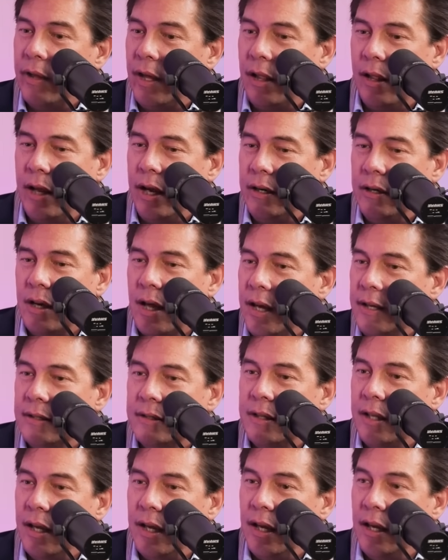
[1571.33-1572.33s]
They like
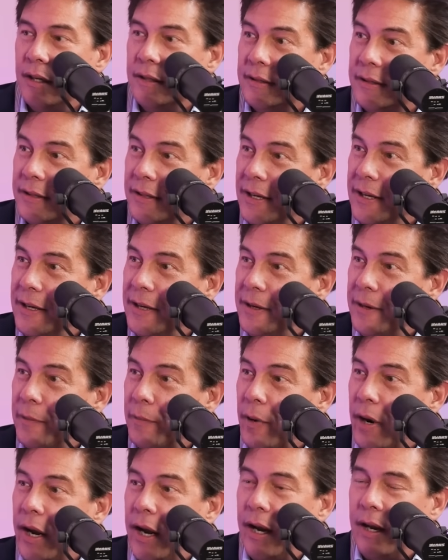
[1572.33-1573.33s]
nice things,
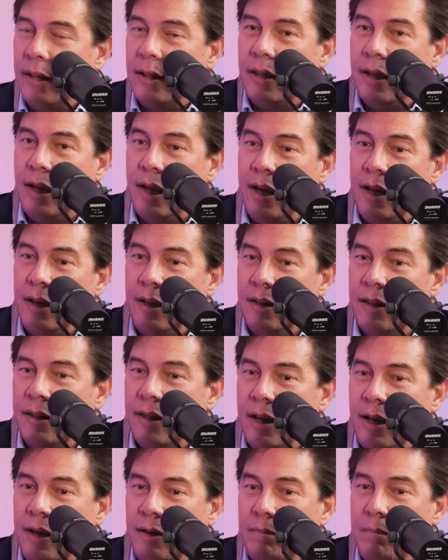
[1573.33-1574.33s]
right? They
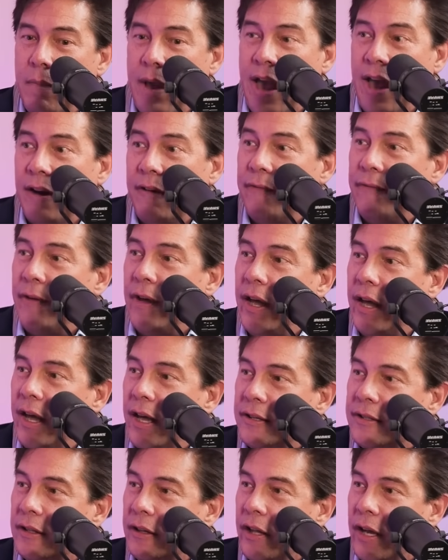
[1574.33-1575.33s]
luxury,
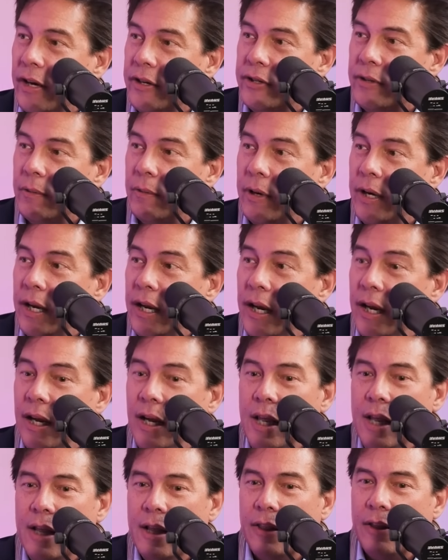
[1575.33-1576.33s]
manifest
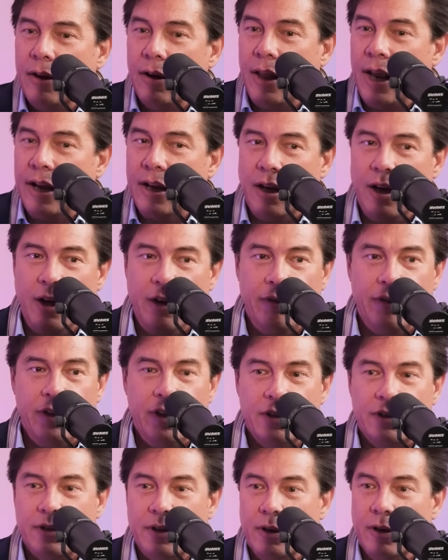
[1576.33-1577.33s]
luxury. They're like of
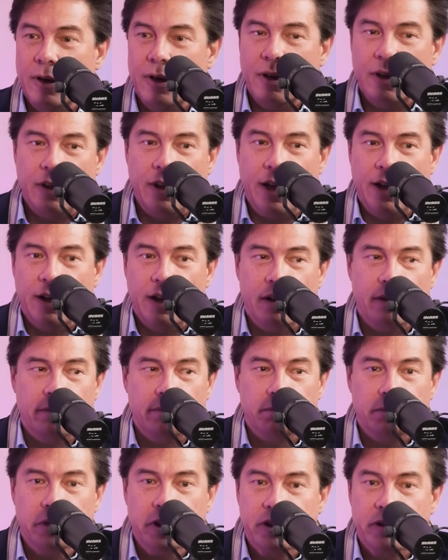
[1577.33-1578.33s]
this earth. They
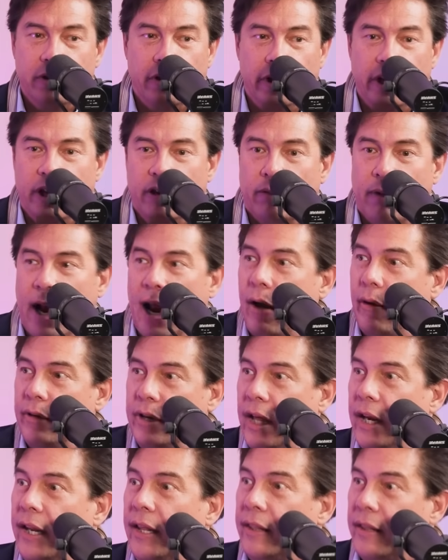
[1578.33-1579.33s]
can literally
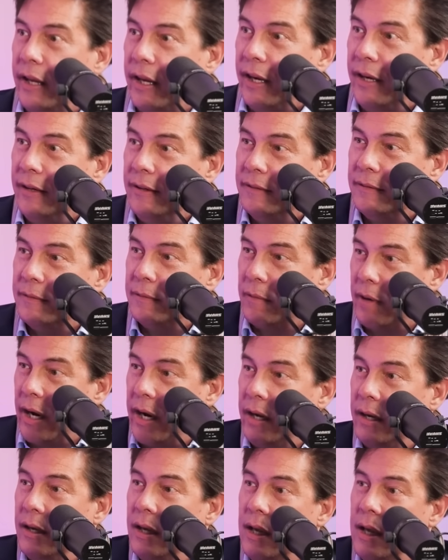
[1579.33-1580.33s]
ground anything,
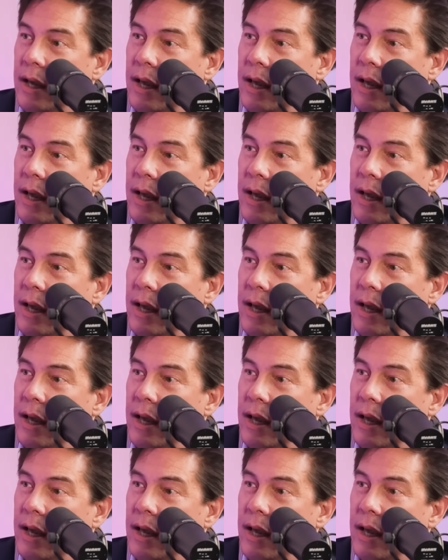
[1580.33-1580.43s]
right?